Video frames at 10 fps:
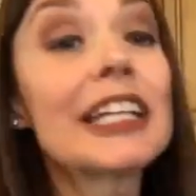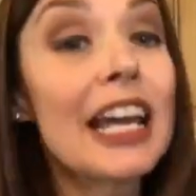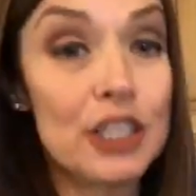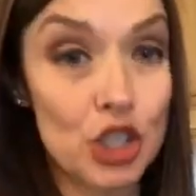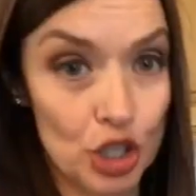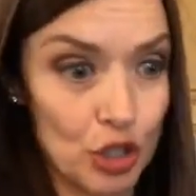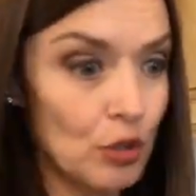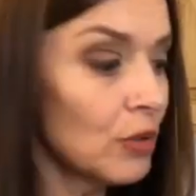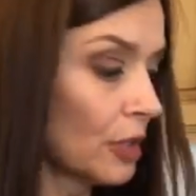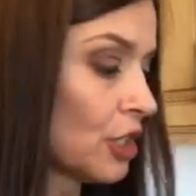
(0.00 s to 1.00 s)
can I
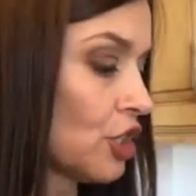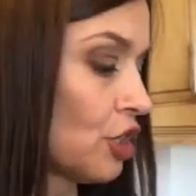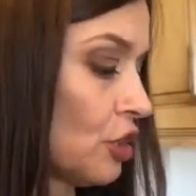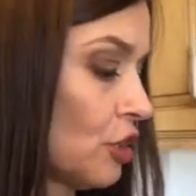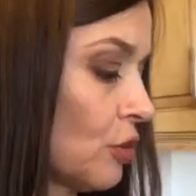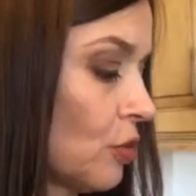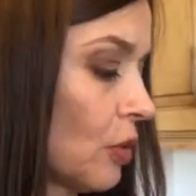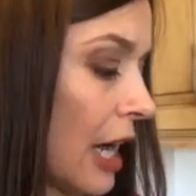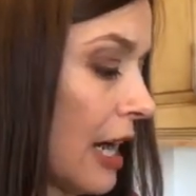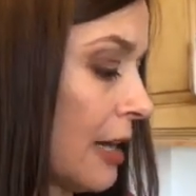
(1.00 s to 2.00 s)
do to
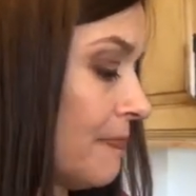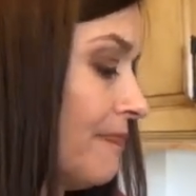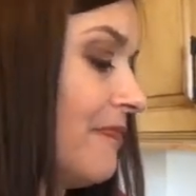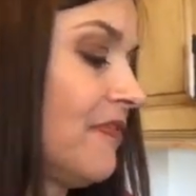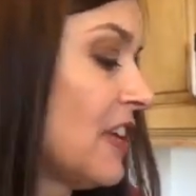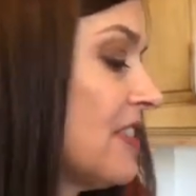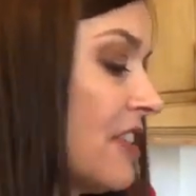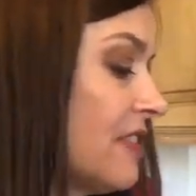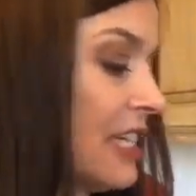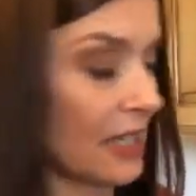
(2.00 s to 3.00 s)
feed
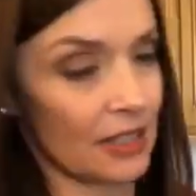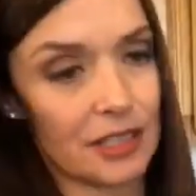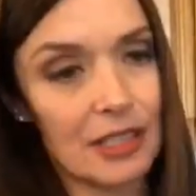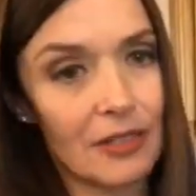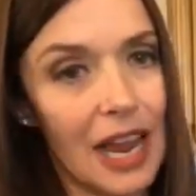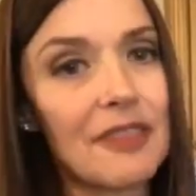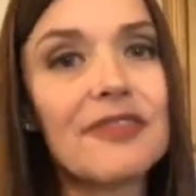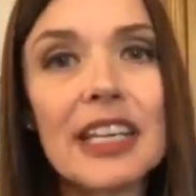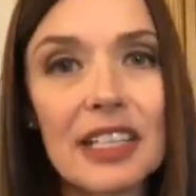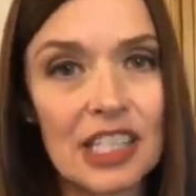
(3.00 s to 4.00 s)
the vegans. I have
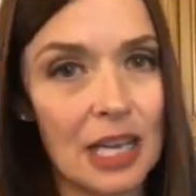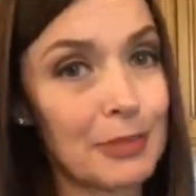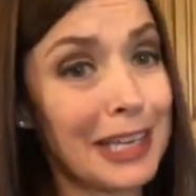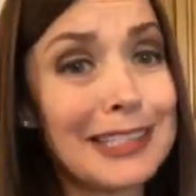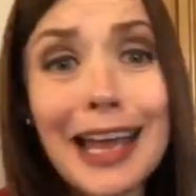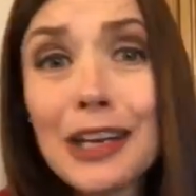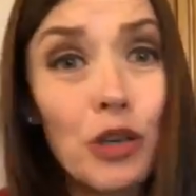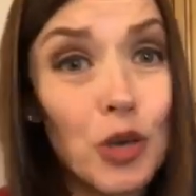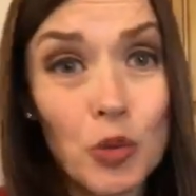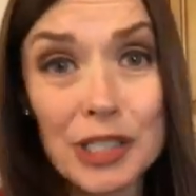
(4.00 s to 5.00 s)
vegans coming in. I
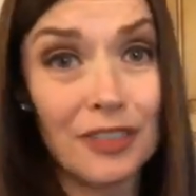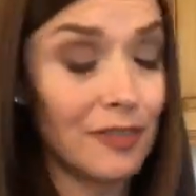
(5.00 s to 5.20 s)
don't know what to